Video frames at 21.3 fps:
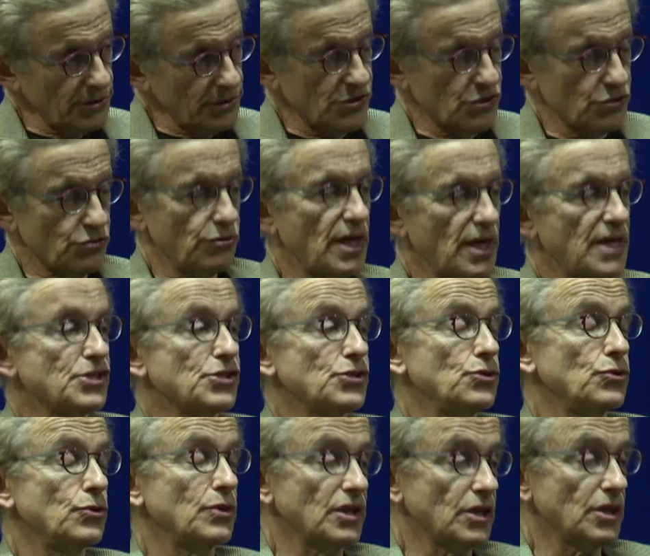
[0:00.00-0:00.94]
the stress,
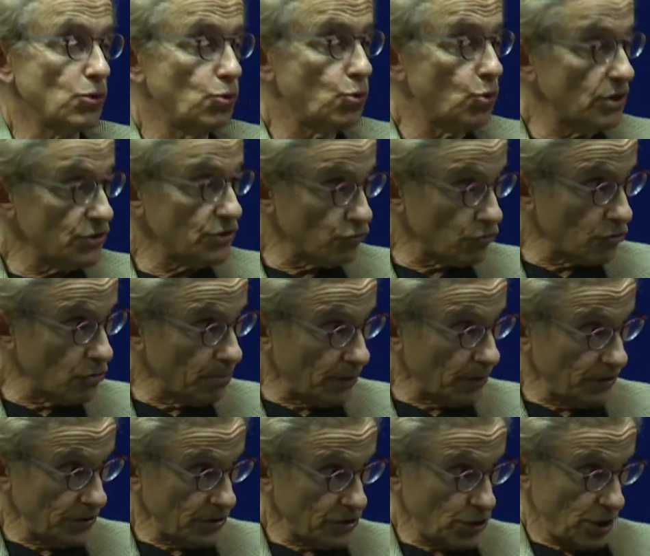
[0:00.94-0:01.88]
you can
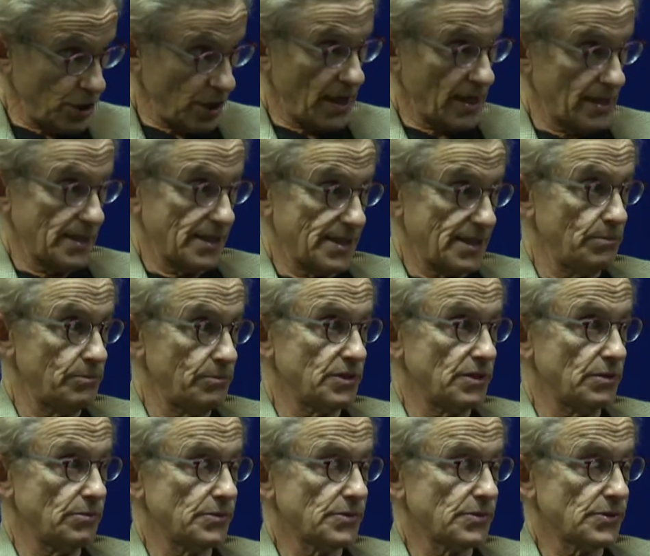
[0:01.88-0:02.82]
quadruple the GI
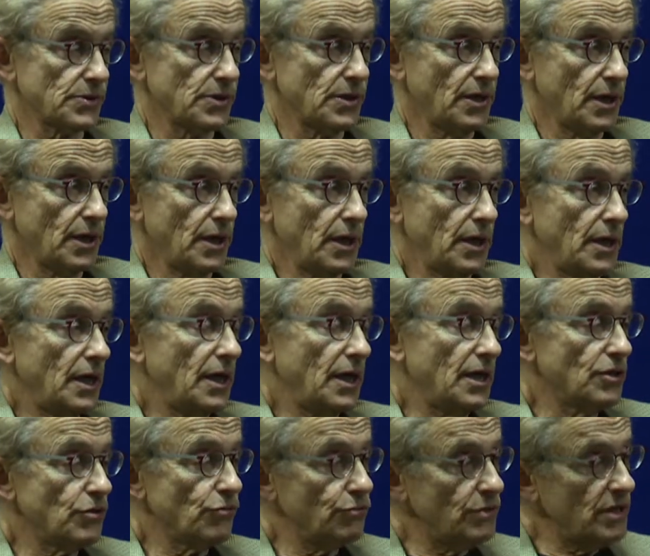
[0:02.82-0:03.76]
symptoms.
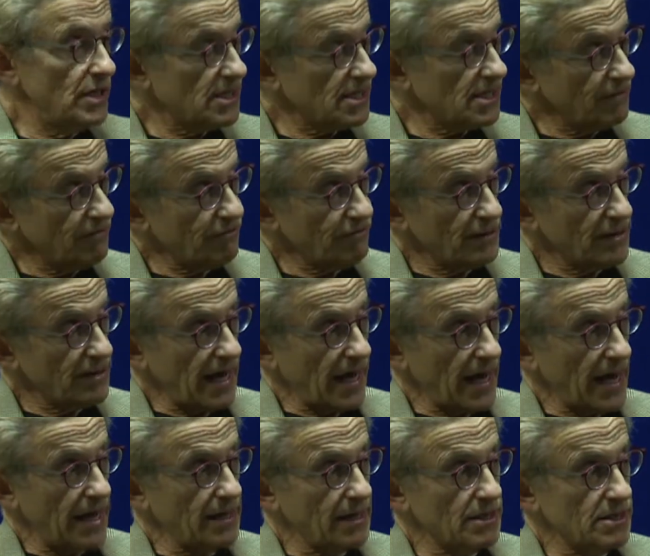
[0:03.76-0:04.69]
And the reason for
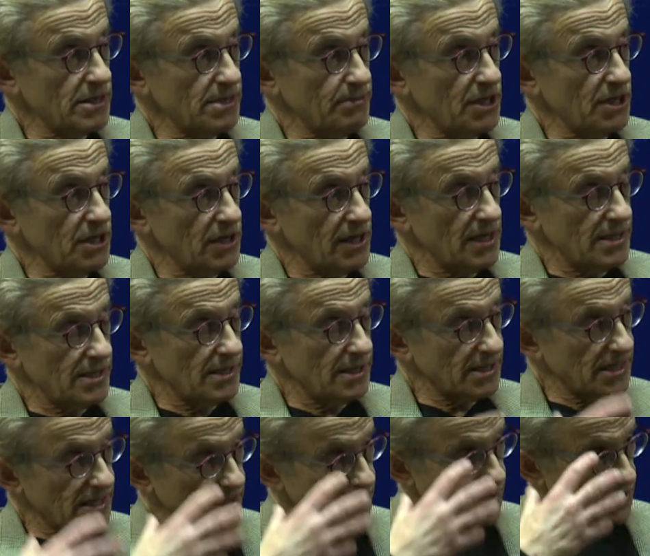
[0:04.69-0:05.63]
that is because
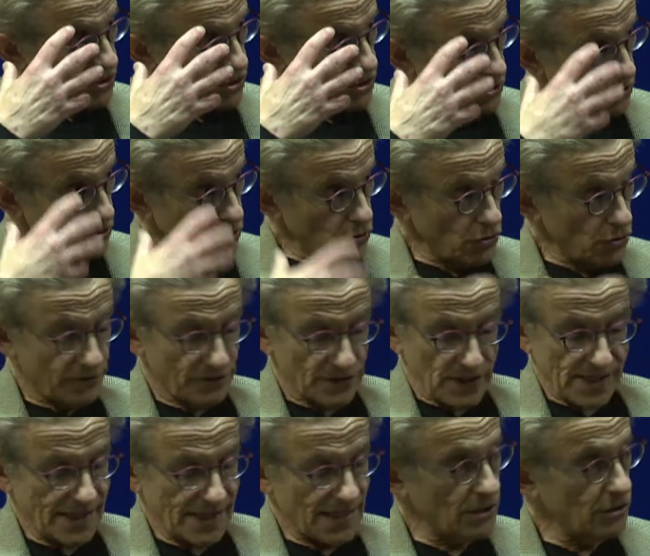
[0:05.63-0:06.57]
its
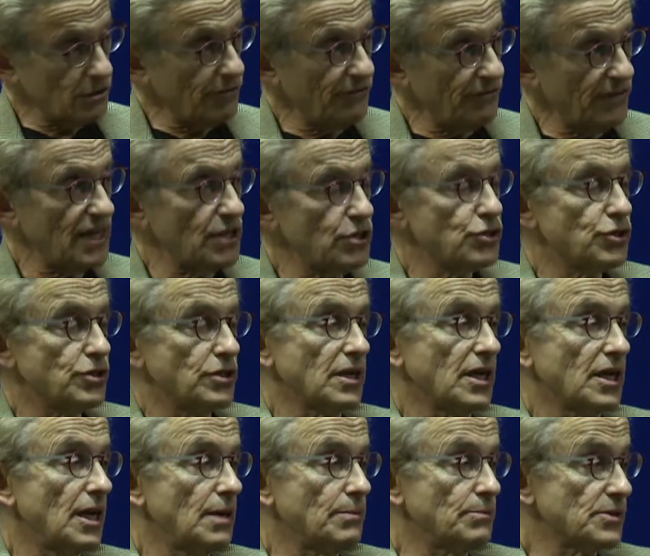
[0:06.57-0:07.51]
nervous
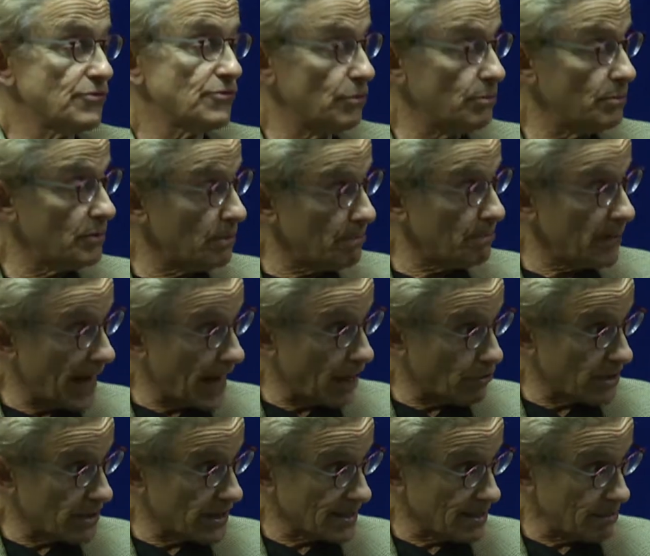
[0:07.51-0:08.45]
innervation comes from the
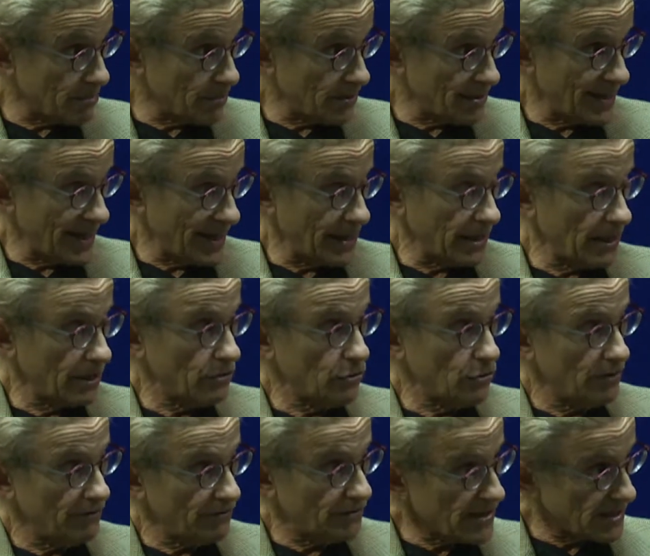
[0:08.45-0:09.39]
parasympathetic
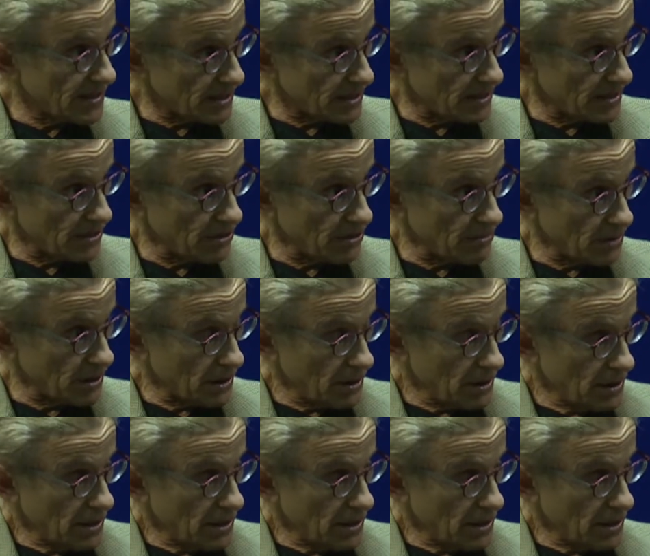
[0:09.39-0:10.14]
nervous system